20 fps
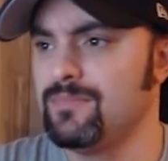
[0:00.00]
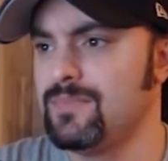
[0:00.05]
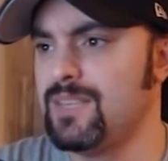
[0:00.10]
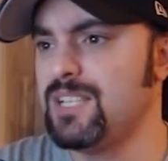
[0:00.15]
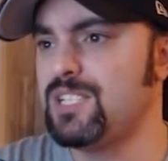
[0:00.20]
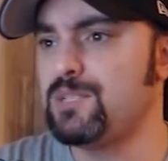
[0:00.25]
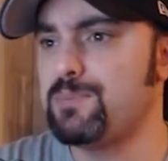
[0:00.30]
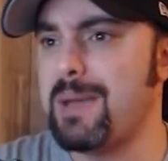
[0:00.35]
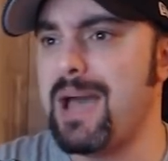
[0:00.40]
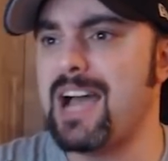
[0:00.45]

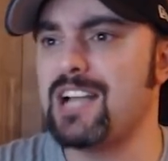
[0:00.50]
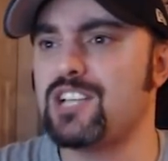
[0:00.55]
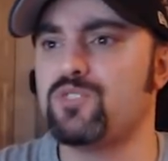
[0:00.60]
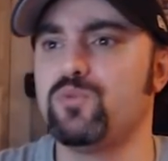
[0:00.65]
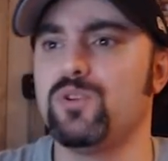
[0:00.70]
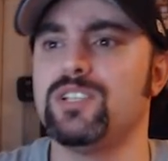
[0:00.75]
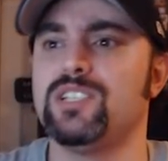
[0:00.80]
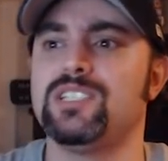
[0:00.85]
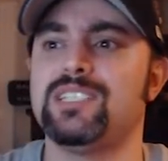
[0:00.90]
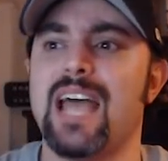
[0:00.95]
This match
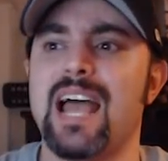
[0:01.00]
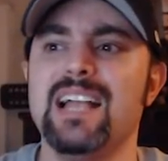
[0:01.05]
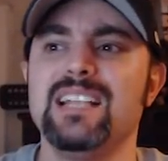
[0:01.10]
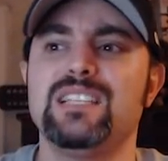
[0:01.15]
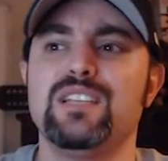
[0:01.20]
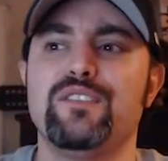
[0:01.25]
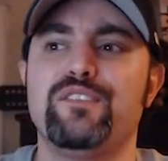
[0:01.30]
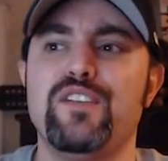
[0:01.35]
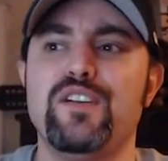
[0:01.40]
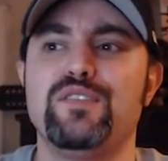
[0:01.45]
was 10
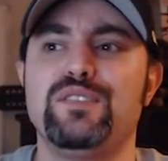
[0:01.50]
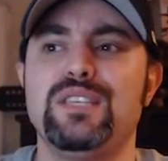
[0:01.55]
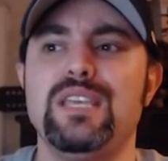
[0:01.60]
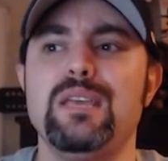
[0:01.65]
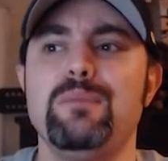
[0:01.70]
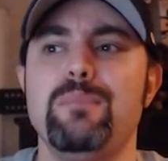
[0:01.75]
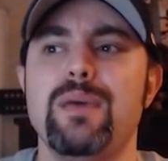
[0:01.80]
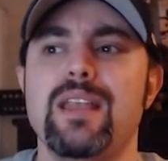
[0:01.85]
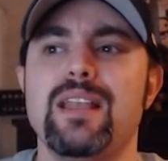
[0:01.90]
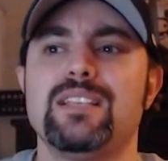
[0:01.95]
to
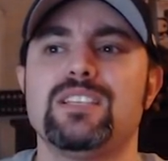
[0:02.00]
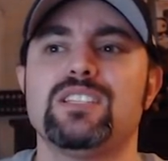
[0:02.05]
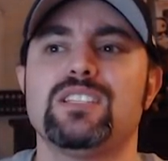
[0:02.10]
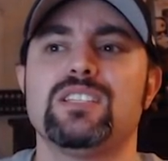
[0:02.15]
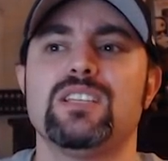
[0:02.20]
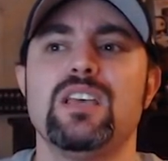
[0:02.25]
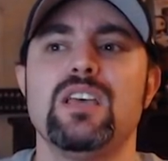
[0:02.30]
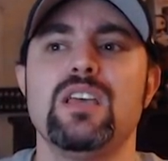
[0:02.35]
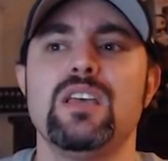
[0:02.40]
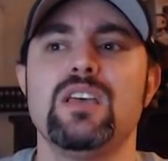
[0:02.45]
15
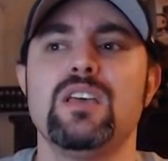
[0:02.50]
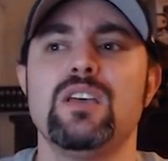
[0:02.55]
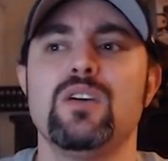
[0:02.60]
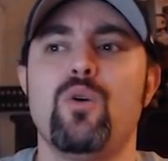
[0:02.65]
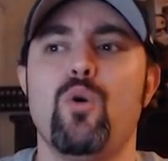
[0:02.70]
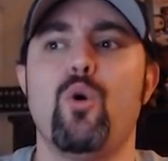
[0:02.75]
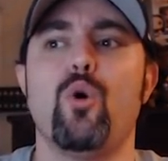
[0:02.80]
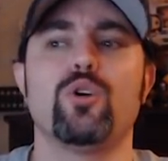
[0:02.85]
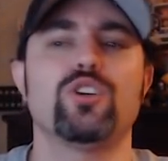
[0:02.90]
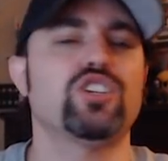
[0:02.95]
minutes
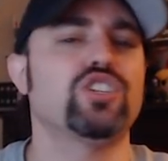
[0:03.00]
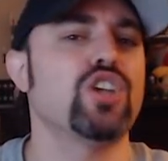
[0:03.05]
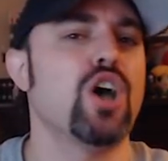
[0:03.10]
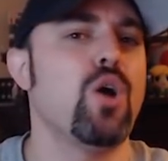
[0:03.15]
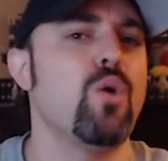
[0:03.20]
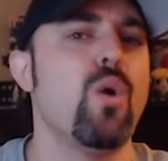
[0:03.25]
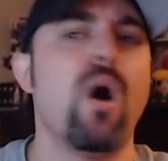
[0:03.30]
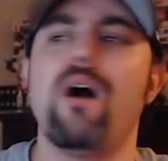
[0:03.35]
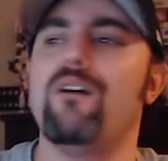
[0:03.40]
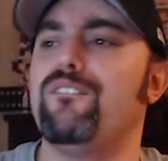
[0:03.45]
or
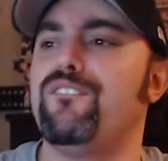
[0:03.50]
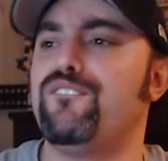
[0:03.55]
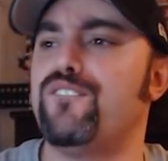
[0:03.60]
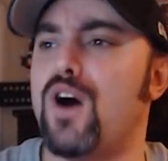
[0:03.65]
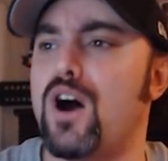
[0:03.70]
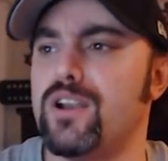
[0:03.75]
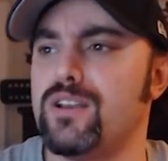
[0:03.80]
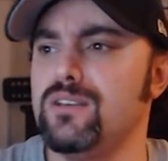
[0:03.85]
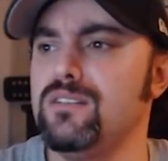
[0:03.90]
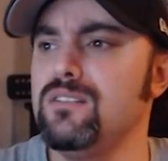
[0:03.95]
so of
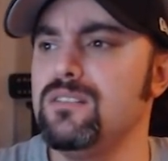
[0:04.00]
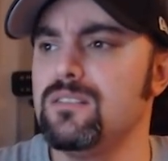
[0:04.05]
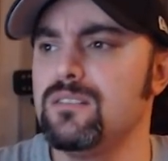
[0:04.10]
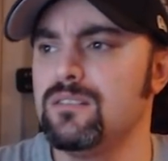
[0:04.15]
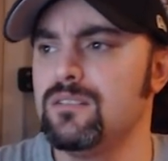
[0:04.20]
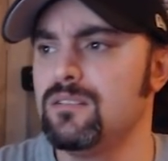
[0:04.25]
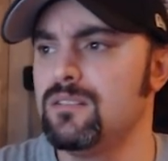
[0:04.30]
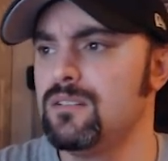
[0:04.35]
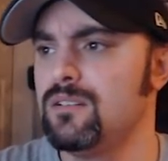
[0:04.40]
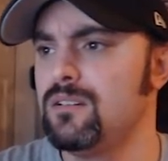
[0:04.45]
fun.
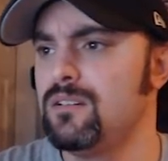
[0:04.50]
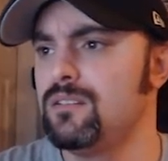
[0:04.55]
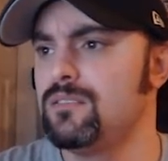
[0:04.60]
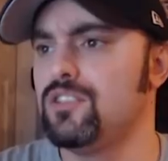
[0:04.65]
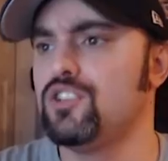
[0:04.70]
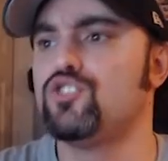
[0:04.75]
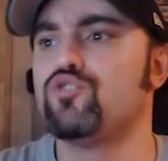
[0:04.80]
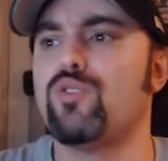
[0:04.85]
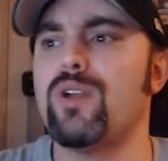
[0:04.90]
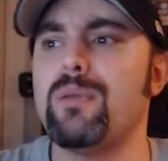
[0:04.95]

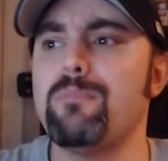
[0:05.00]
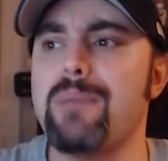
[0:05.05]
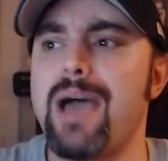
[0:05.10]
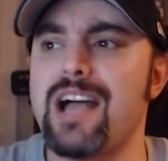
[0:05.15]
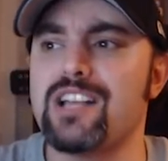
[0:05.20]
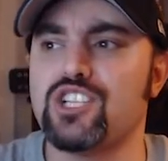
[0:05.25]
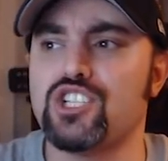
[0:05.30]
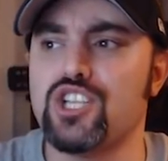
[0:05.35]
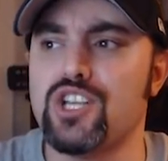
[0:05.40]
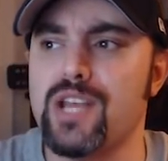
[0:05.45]
The dream
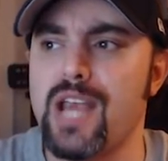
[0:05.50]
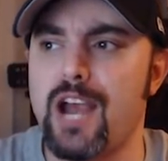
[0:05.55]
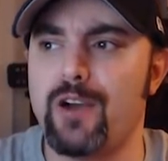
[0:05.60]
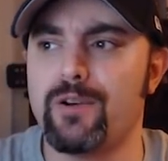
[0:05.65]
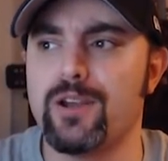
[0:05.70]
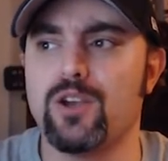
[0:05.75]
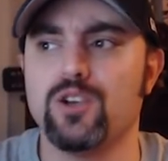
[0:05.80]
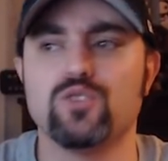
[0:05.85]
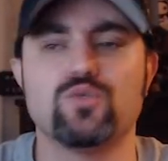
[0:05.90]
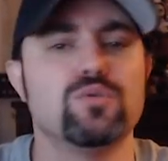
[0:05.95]
match
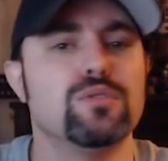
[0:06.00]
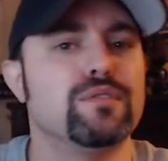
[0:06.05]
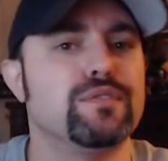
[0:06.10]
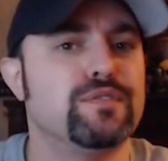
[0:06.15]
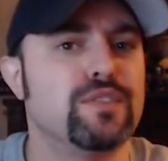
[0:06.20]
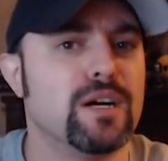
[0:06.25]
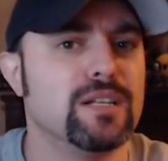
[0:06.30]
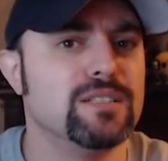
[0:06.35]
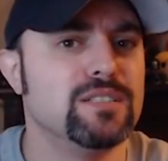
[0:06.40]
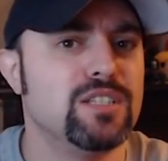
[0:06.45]
scenarios were
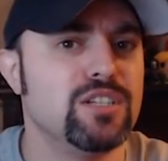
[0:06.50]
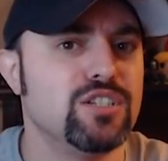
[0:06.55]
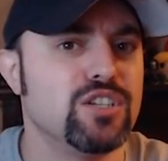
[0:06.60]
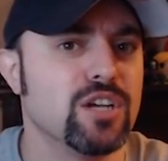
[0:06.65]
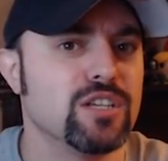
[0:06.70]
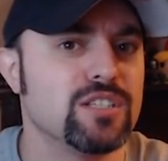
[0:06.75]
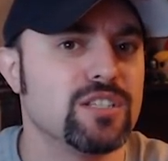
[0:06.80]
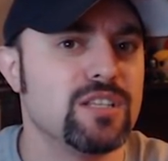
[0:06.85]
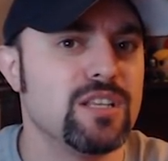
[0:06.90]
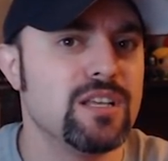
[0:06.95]
fun to
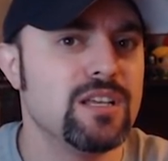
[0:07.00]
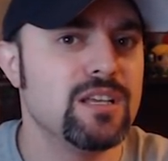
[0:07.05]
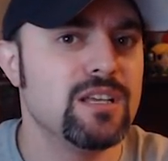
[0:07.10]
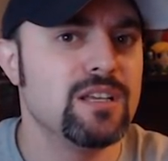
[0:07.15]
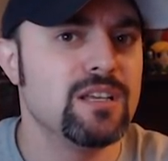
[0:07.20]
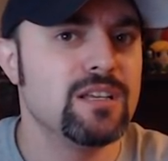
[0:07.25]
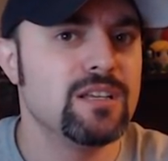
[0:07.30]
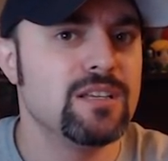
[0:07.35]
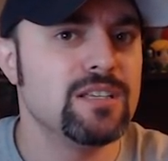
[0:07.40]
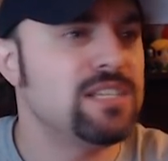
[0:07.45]
just
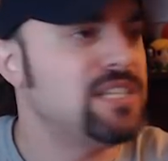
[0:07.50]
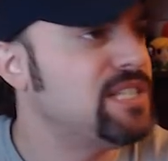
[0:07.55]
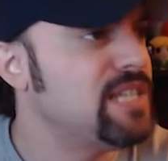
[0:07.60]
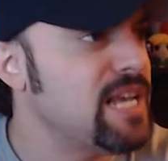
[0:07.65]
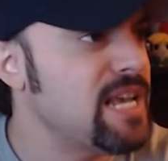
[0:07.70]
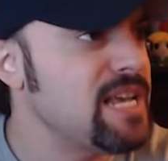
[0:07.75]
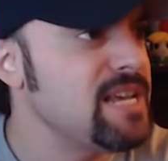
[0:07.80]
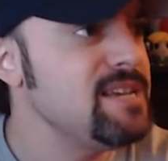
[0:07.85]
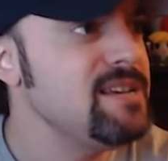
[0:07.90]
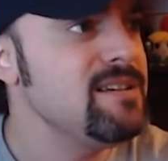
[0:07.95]

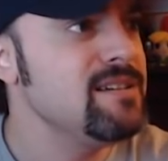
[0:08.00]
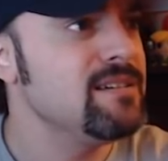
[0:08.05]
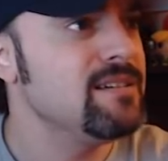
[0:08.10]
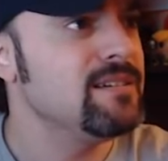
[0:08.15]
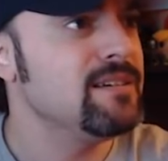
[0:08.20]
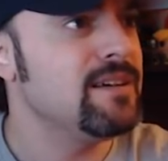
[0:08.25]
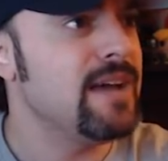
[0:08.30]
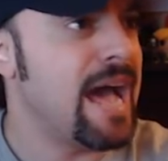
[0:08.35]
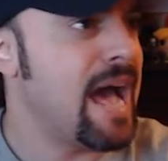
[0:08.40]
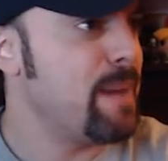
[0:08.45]
see
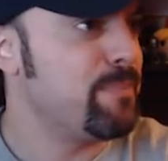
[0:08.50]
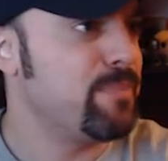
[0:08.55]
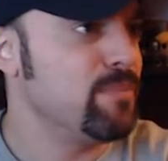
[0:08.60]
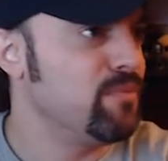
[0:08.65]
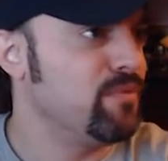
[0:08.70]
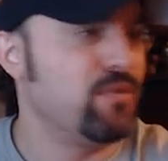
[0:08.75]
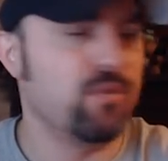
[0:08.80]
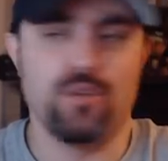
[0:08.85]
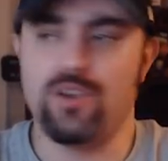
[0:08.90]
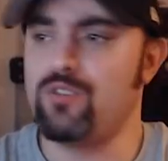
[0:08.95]
happen
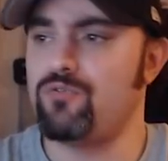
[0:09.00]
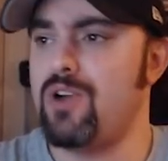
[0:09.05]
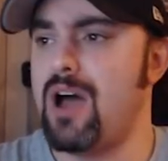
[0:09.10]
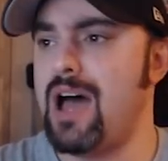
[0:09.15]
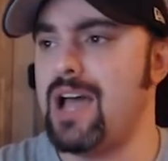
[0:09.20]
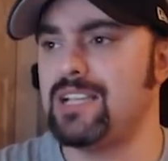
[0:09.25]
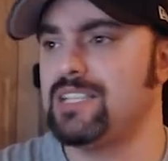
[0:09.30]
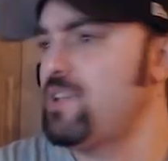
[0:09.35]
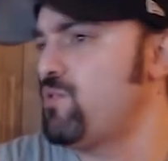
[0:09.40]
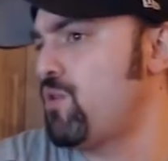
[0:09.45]
before your
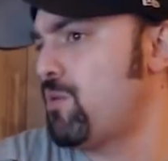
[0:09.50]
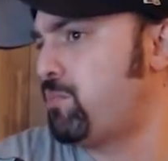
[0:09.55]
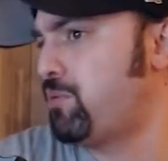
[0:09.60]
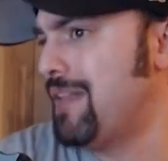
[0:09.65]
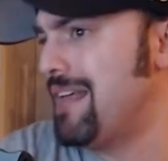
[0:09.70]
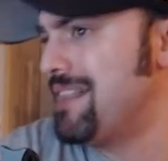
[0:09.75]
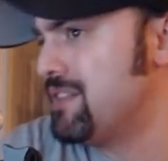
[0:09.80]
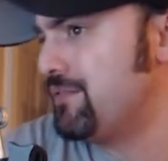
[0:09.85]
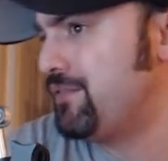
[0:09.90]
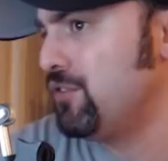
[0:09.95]
eyes. They were
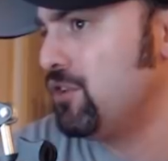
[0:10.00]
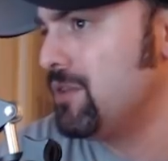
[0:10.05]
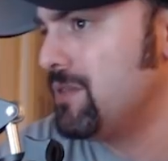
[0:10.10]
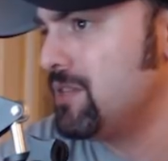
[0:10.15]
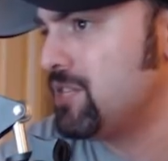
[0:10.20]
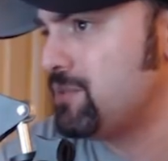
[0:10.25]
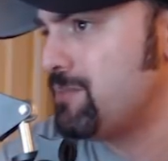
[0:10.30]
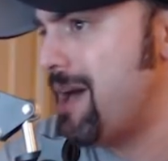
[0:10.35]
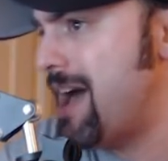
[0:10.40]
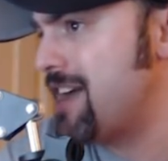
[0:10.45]
plentiful in
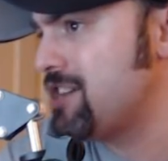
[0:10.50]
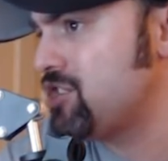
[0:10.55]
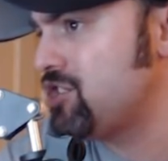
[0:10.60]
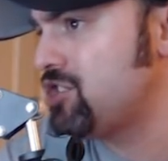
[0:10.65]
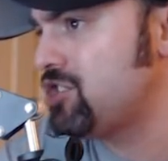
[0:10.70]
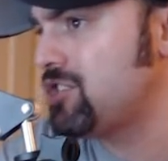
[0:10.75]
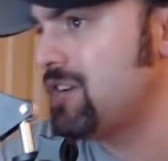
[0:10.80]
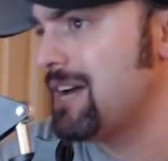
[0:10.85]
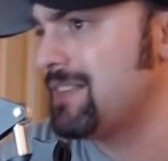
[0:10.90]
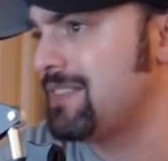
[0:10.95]
this
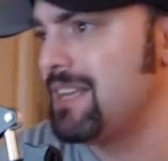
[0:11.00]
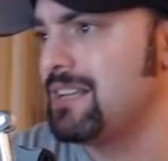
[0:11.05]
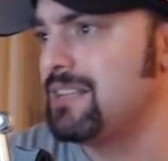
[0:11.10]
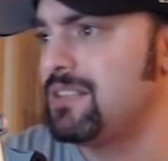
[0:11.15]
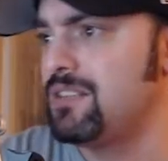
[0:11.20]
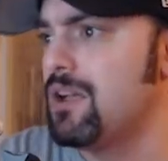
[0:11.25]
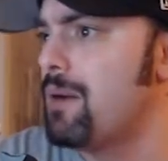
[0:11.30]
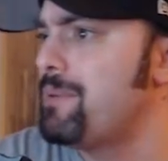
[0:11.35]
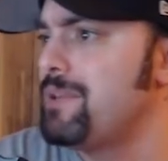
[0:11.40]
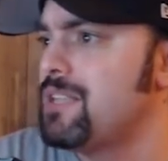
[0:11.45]
match. I
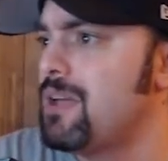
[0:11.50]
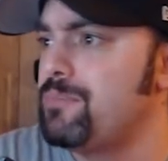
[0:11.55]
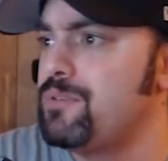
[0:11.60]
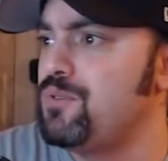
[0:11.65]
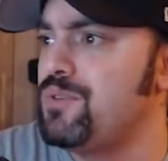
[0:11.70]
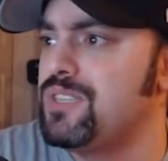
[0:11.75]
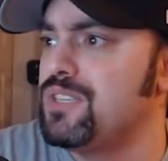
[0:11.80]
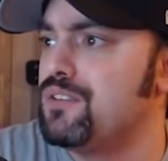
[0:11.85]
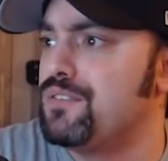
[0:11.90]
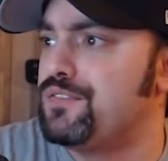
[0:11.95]
think
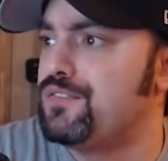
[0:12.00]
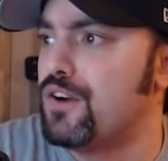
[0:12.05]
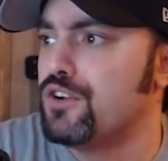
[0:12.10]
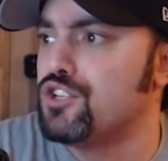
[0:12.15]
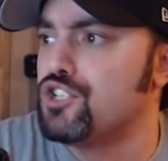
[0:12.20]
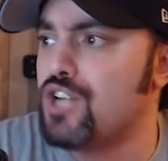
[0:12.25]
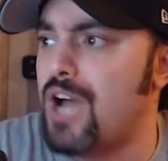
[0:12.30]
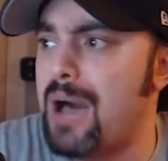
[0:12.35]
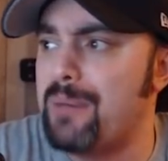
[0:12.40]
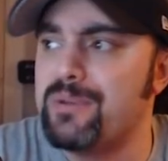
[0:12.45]
WWE did a
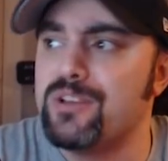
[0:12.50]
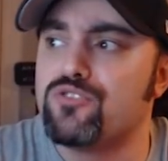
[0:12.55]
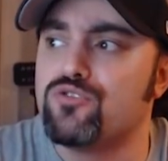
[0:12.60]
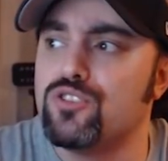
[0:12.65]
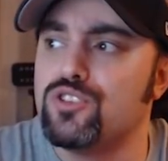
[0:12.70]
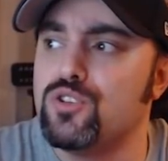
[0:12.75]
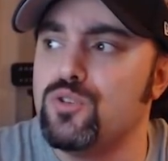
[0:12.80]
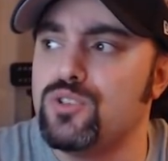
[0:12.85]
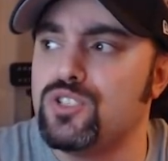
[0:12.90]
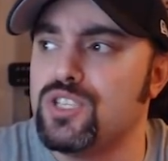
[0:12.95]
fun job
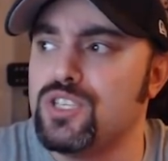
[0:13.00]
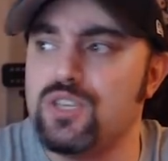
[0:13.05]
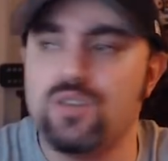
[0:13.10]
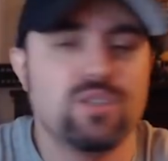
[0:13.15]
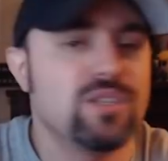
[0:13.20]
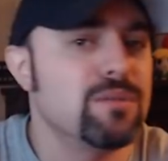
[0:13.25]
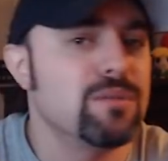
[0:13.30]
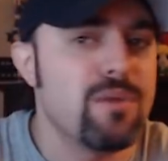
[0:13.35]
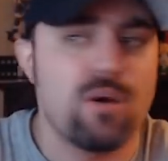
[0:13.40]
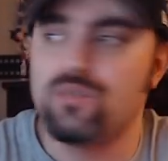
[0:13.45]
introducing you
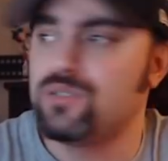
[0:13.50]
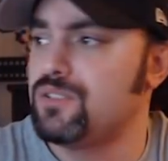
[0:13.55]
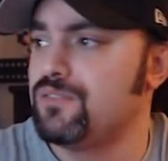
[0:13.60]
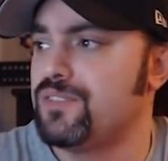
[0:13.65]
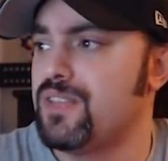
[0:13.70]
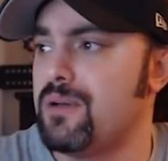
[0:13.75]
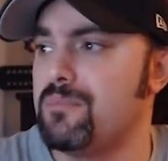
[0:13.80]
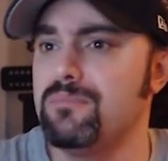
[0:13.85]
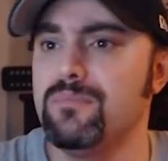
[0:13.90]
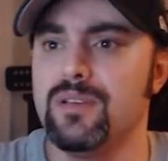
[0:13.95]
to most
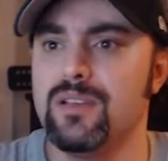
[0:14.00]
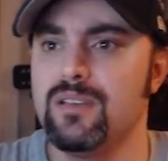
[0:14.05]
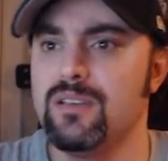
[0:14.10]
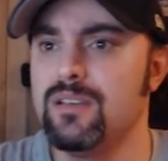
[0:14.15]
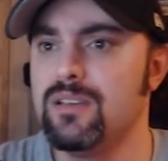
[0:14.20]
of them.